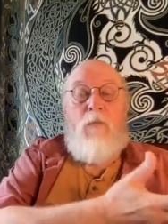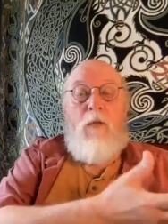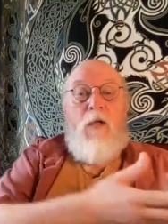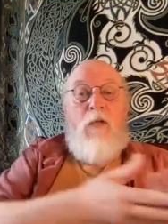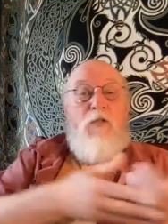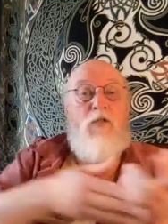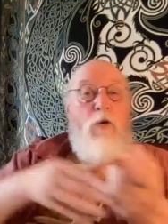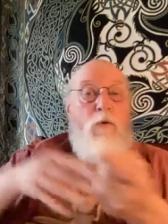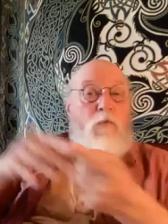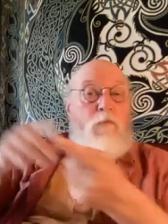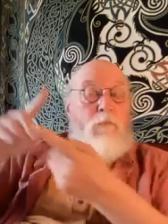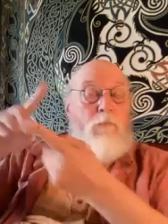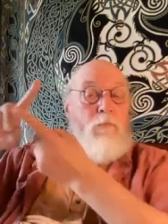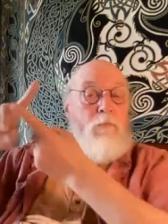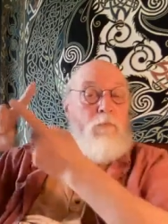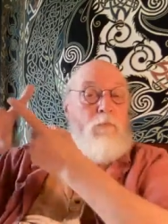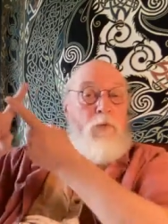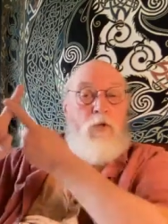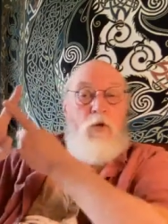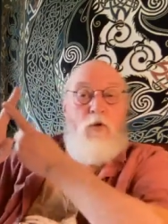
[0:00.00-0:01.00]
So
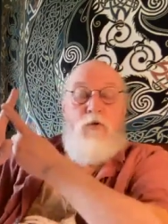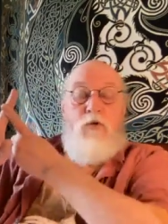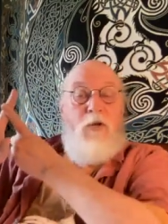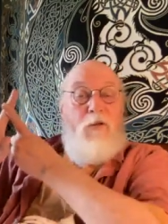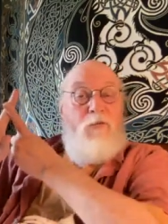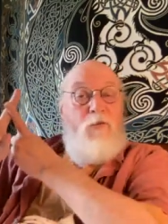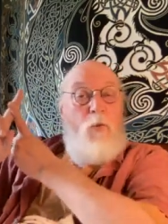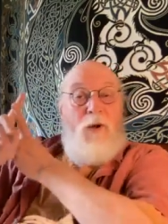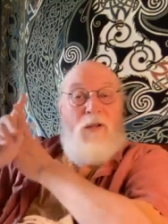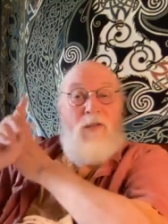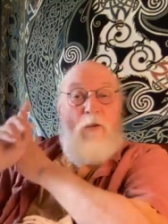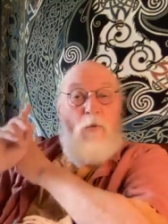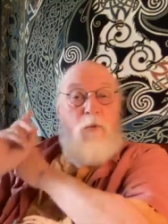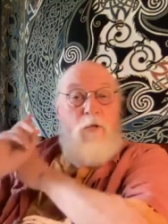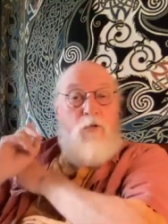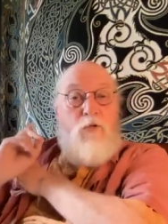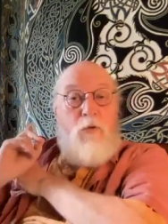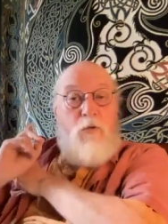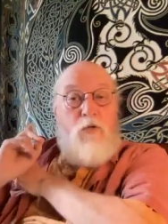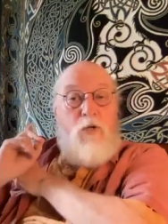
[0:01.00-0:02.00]
Minuchin, you want the
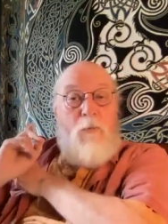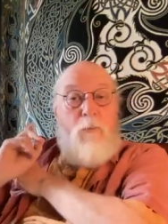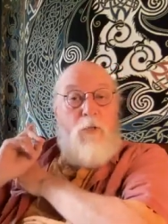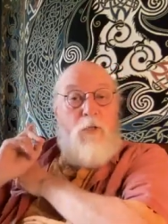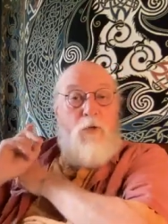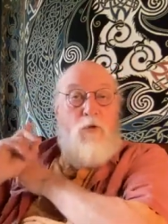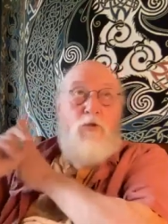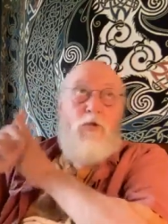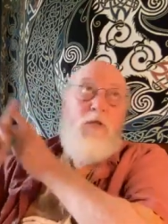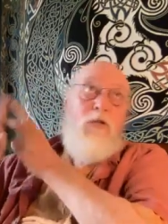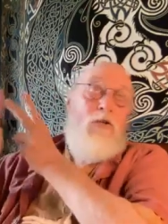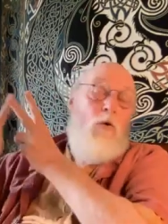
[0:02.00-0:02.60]
research on Minuchin?